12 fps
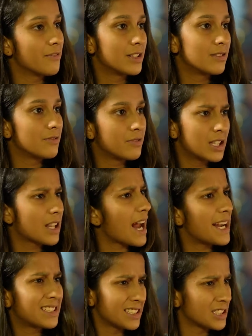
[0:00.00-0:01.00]
with, with
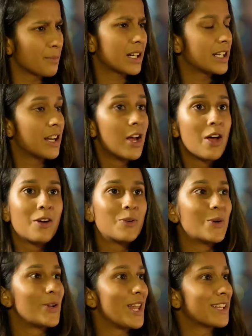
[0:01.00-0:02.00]
rice and some curry.
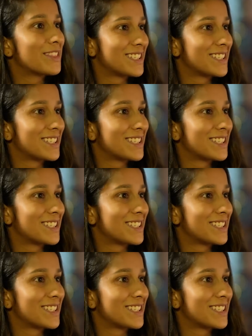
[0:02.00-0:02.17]
We were like,